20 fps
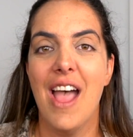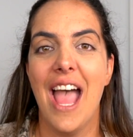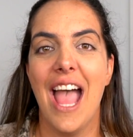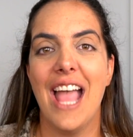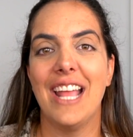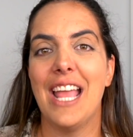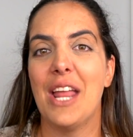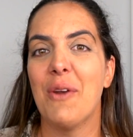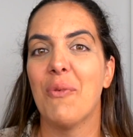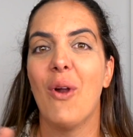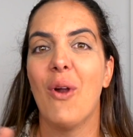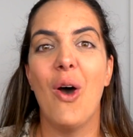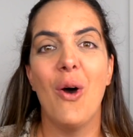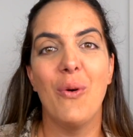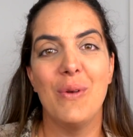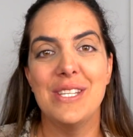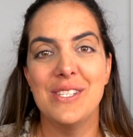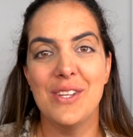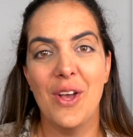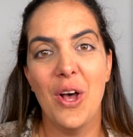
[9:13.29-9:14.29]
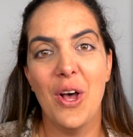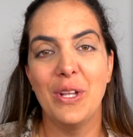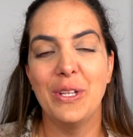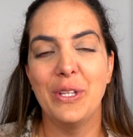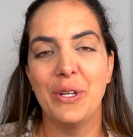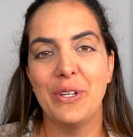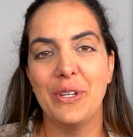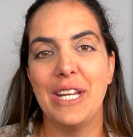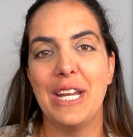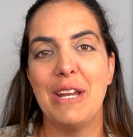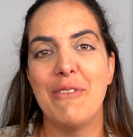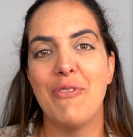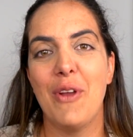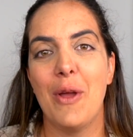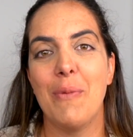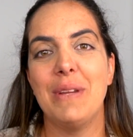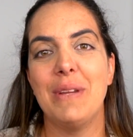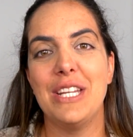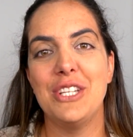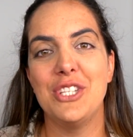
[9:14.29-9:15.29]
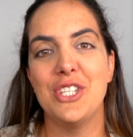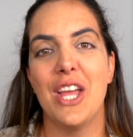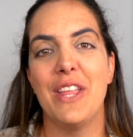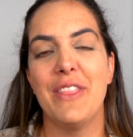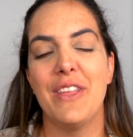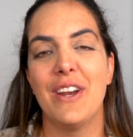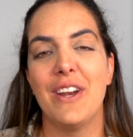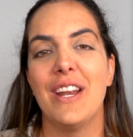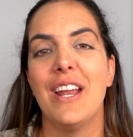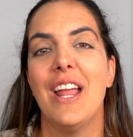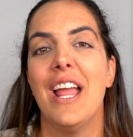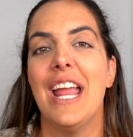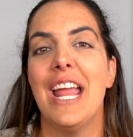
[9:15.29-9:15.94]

Again, we're always all learning from each other.